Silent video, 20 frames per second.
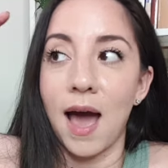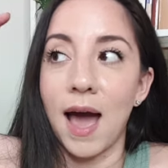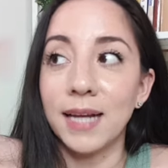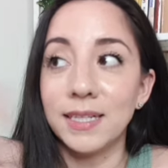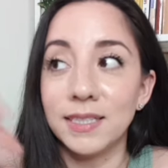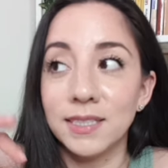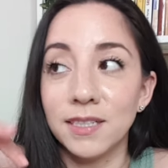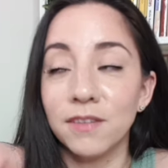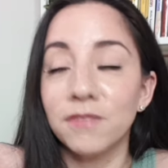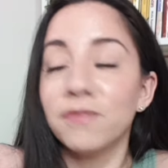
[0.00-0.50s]
I
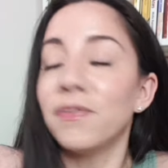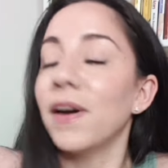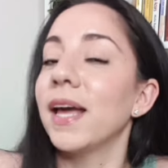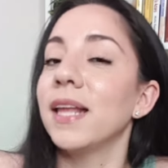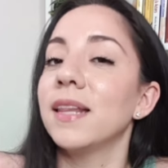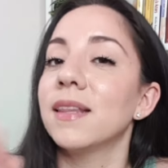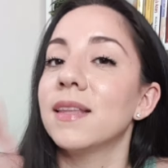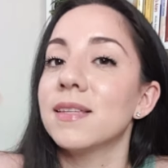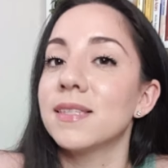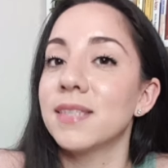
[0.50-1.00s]
didn't
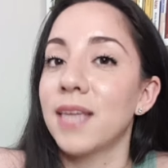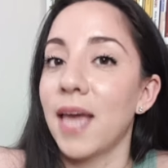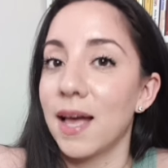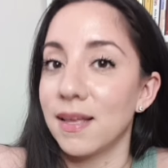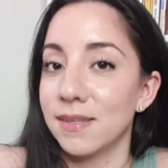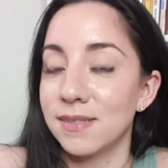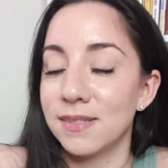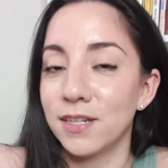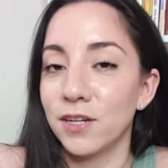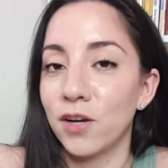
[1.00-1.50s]
find this
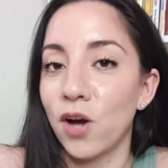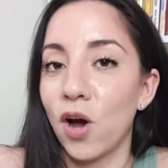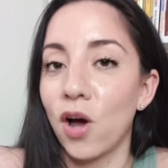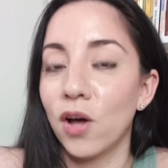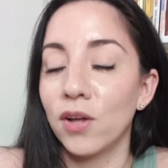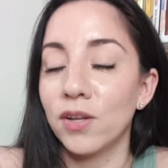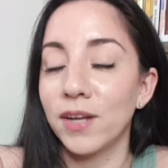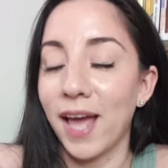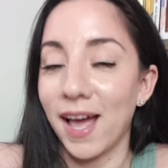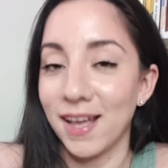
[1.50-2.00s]
casting call,
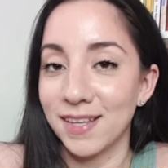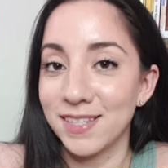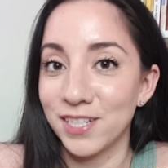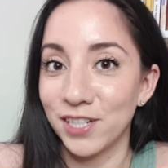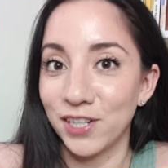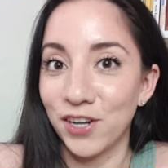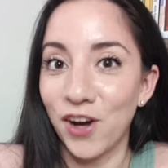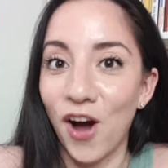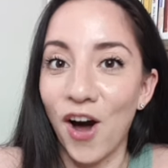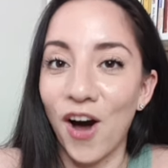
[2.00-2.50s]

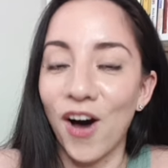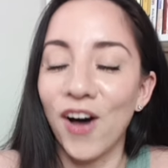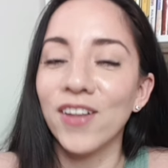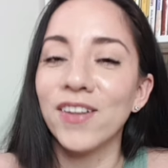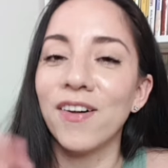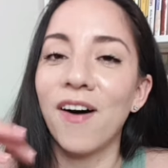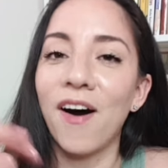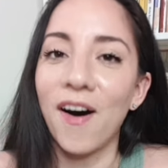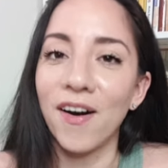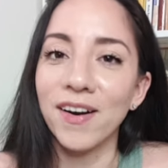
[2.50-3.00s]
casting
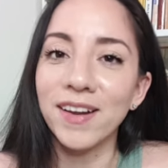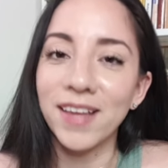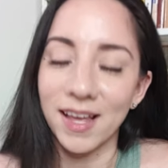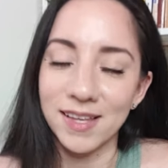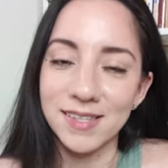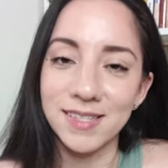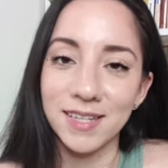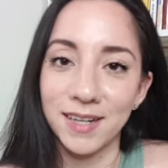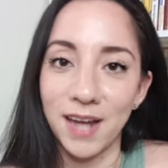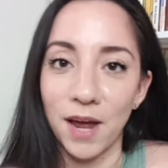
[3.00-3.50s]
call on
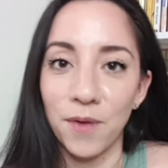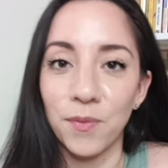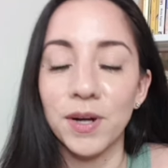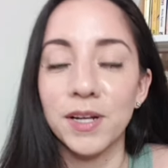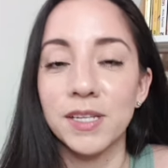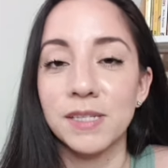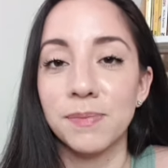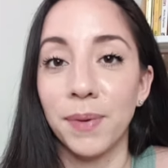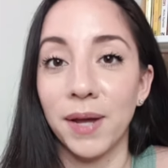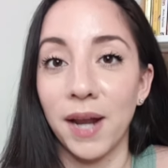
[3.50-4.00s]
casting
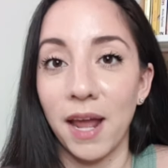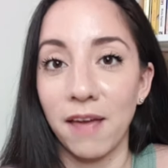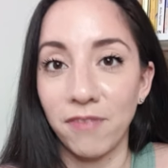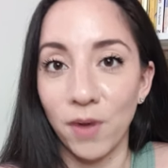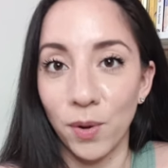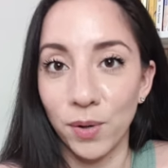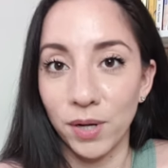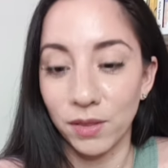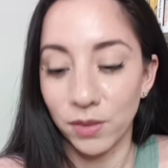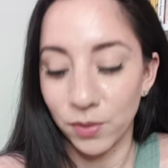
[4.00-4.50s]
networks, but I
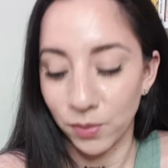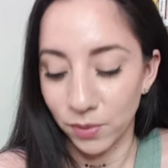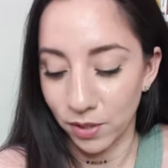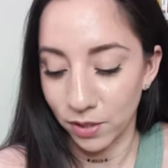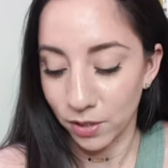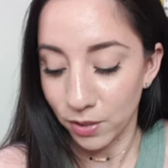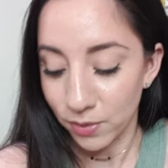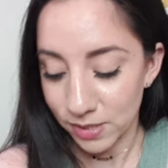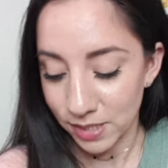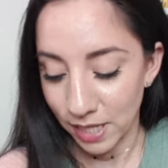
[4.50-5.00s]
found it through their
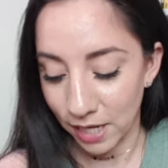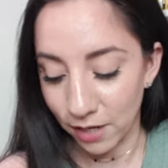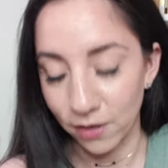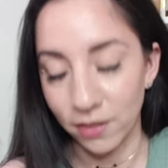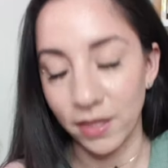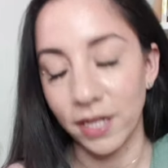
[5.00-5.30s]
newsletter.